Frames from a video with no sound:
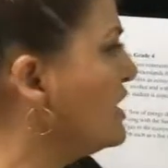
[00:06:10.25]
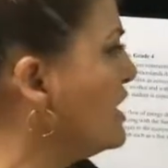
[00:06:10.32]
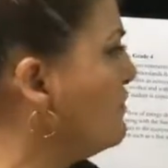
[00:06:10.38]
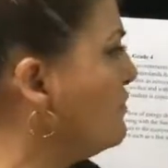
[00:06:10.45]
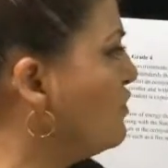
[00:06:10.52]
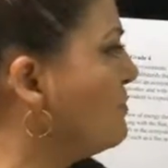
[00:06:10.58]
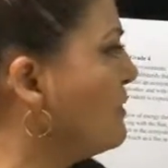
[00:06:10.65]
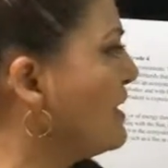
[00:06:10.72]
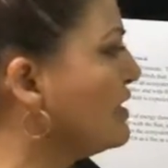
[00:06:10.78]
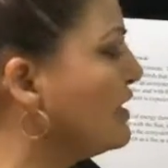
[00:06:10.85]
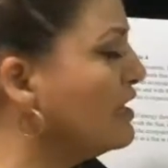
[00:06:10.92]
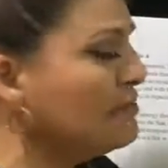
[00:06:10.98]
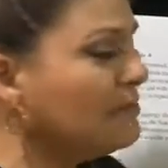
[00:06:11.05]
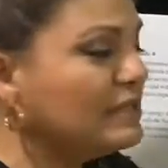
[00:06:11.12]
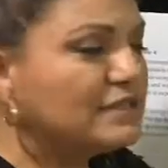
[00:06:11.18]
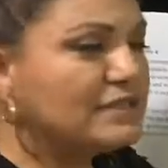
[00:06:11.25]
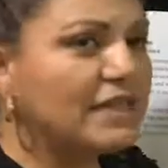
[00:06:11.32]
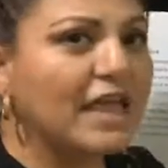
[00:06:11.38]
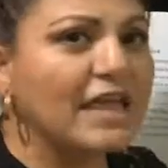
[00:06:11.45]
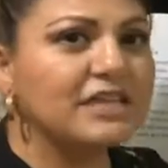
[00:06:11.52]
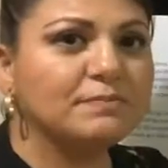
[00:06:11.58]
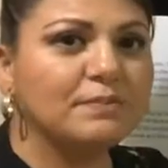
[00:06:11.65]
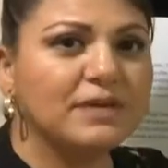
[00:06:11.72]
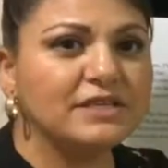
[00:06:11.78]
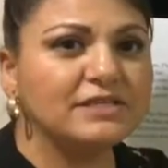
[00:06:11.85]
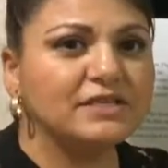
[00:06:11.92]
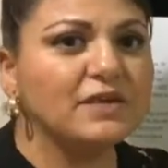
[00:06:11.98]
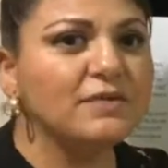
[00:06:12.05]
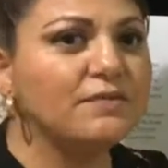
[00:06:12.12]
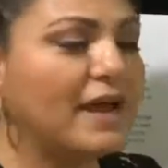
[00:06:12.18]
If you make any mistakes,
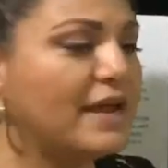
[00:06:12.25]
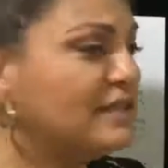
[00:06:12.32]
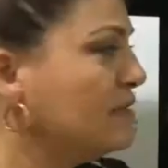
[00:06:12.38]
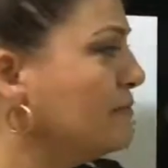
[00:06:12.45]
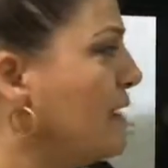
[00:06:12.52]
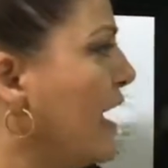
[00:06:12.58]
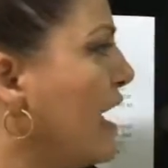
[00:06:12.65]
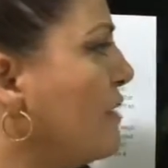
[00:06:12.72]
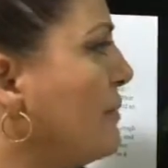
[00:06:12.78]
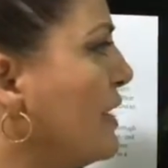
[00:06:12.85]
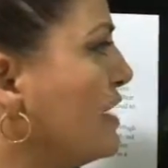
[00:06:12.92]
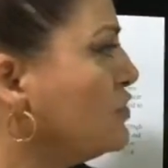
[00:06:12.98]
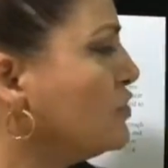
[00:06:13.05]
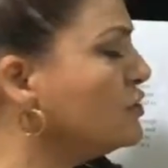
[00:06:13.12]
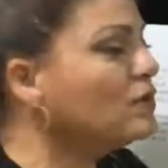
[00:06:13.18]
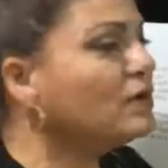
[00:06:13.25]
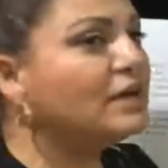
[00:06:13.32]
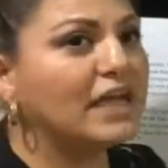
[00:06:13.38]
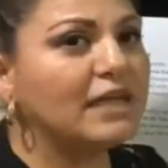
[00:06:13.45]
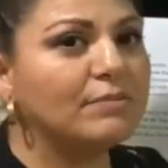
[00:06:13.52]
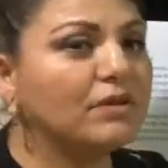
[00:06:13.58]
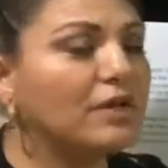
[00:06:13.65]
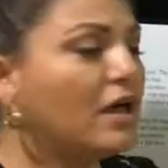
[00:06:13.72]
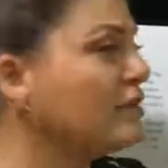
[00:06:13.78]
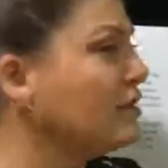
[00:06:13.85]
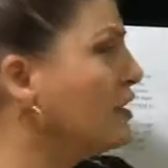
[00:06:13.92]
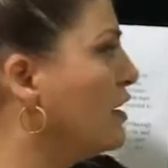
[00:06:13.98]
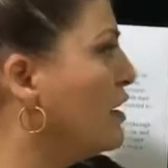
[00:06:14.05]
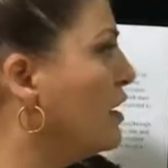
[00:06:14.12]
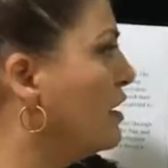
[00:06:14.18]
please erase them and make sure you label
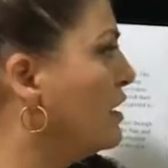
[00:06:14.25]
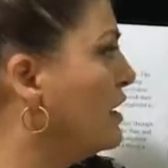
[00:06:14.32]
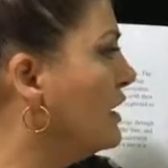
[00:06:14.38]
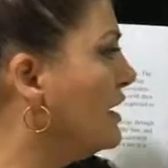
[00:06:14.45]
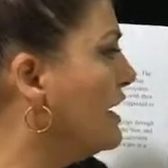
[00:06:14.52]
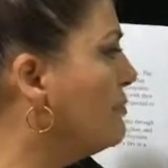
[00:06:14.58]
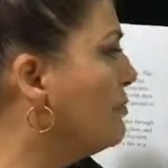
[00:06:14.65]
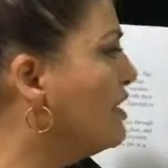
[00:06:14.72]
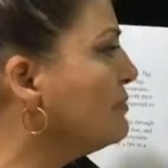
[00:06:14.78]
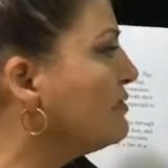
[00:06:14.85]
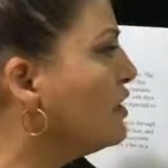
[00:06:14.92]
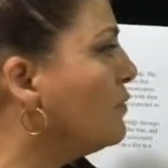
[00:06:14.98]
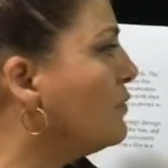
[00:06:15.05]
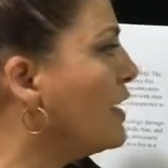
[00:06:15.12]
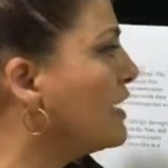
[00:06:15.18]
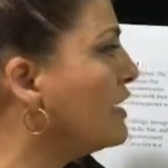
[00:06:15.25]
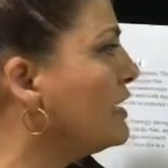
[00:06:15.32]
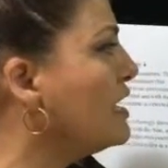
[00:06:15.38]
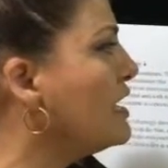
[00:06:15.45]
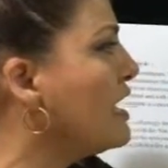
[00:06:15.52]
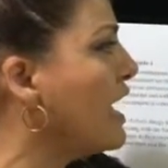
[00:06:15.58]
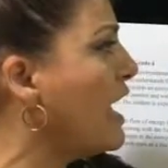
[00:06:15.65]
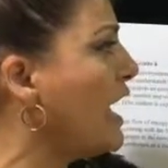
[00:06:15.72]
them correctly